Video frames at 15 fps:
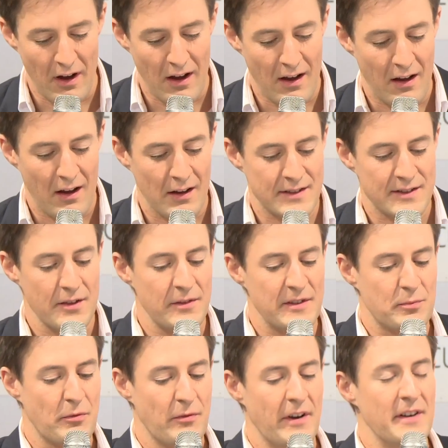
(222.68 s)
are service
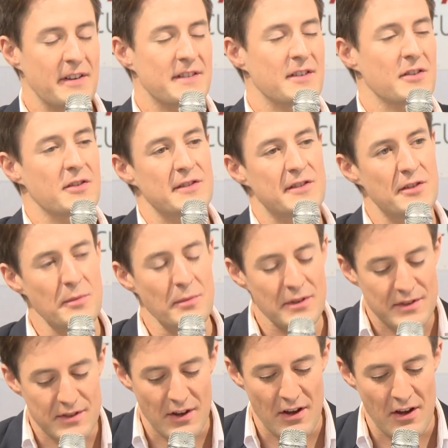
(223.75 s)
providers and
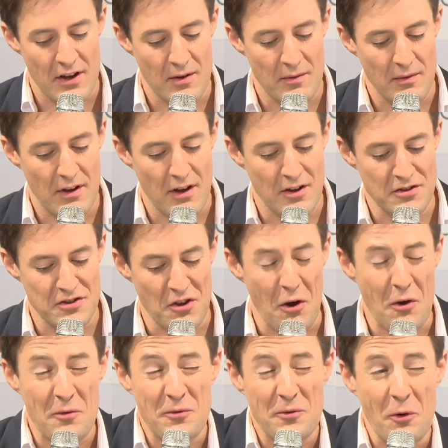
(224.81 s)
consumers under
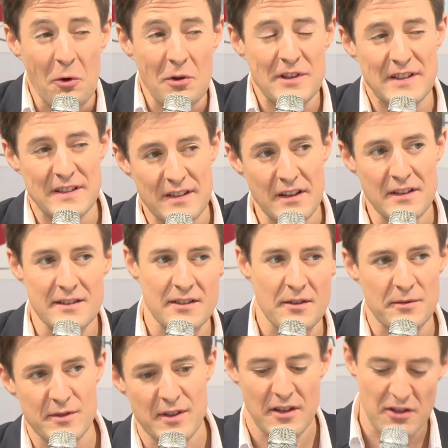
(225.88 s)
a full sense
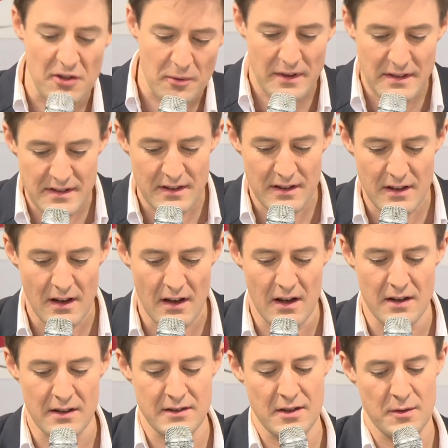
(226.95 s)
of security
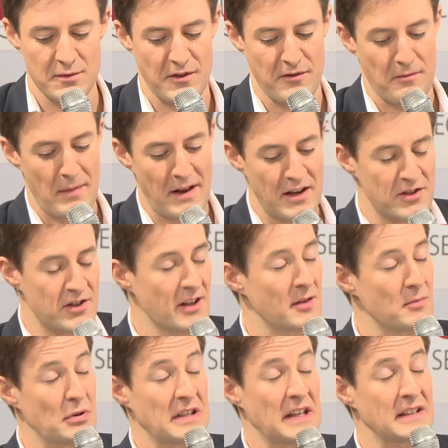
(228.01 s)
in terms of managing and
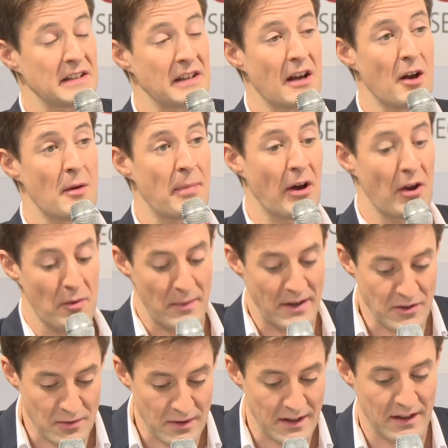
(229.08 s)
protecting our
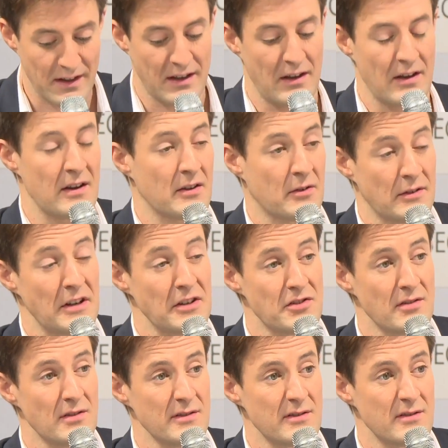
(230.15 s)
biometric
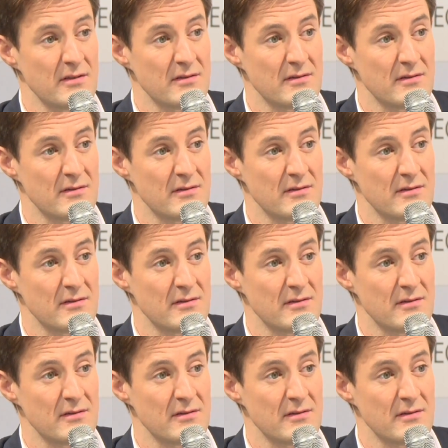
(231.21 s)
credentials?